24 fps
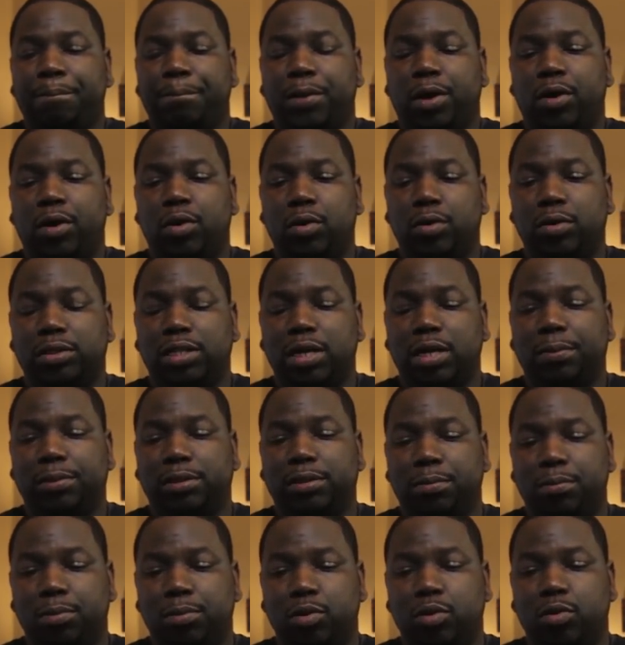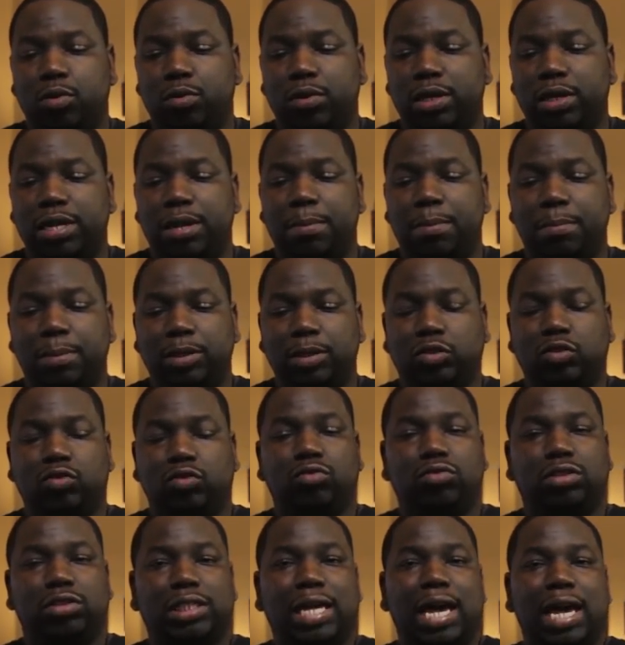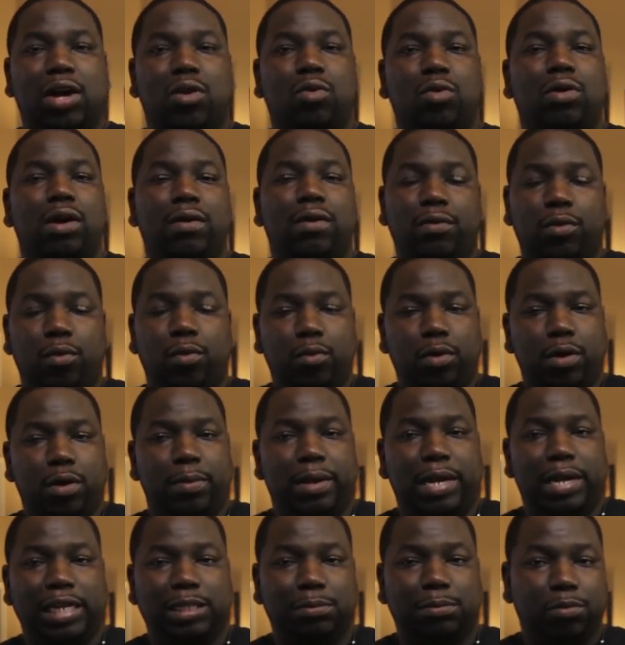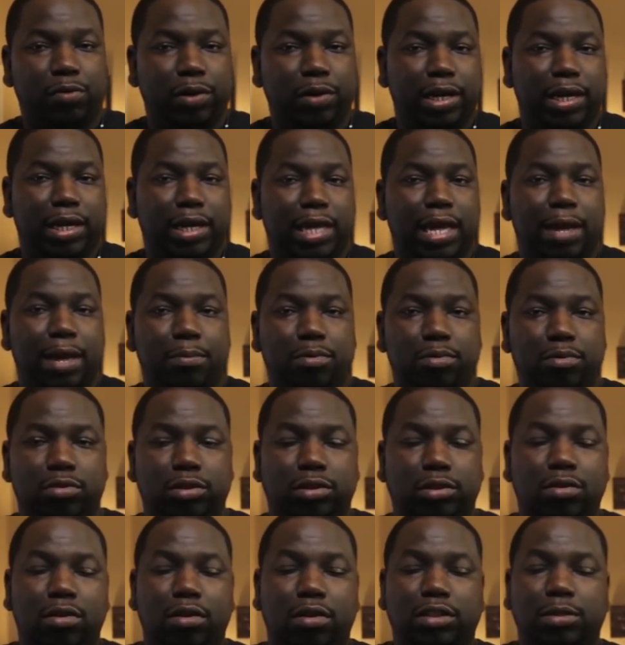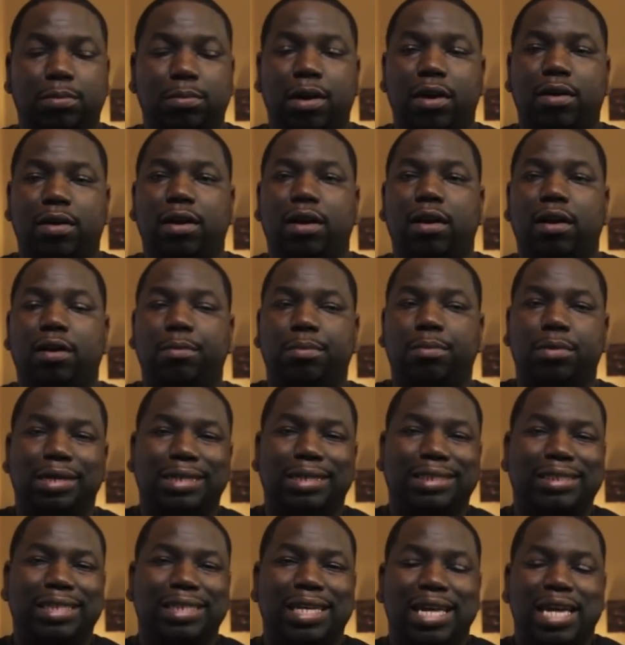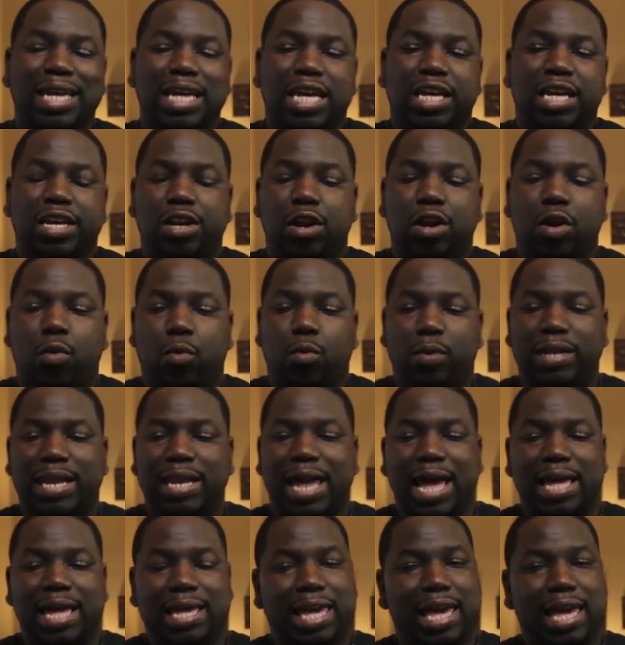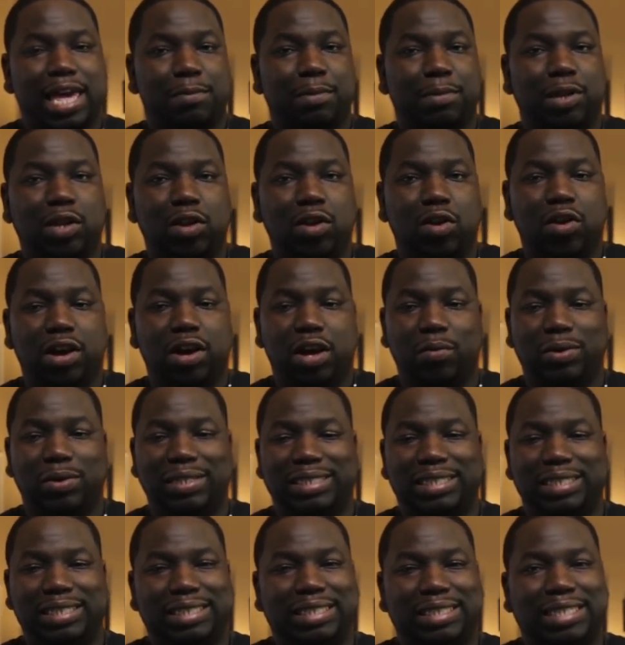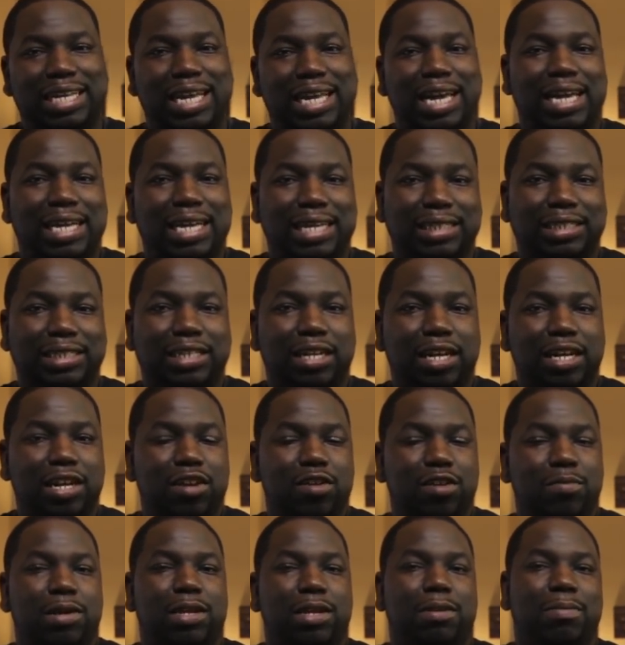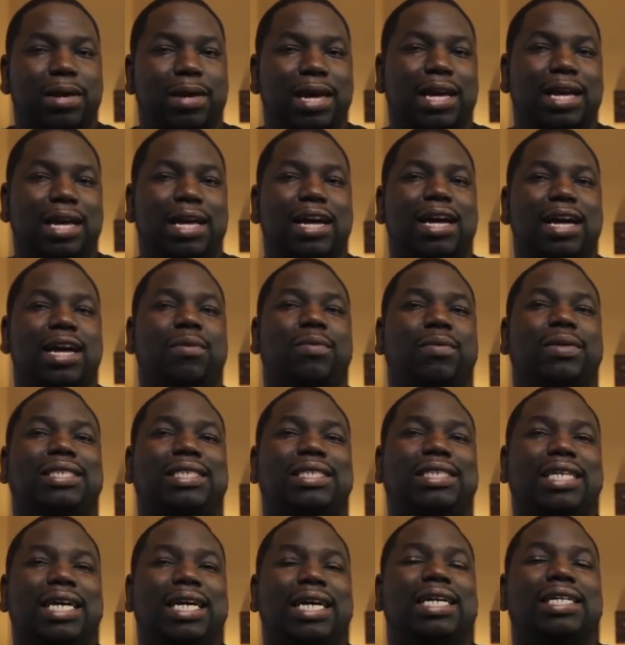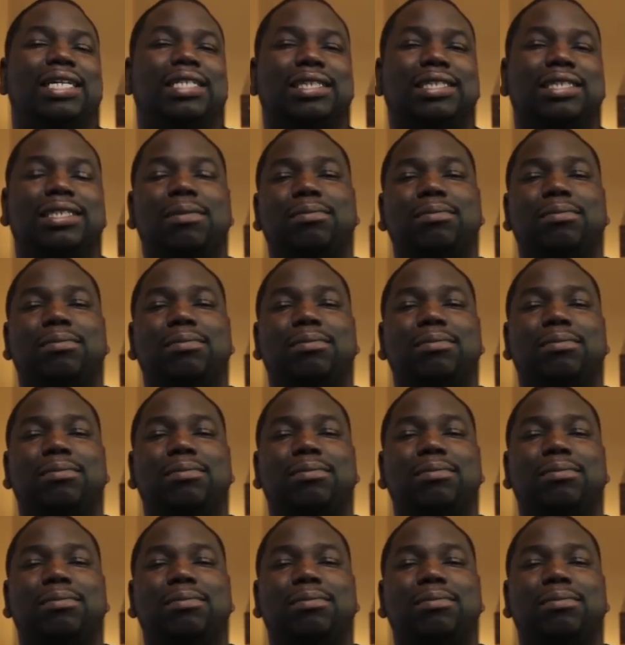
The whole thing with the moon and the menstrual cycle of a woman, as Maria Gamboutis talks about in her books, you know, when that came along, it was change. Mankind was changed.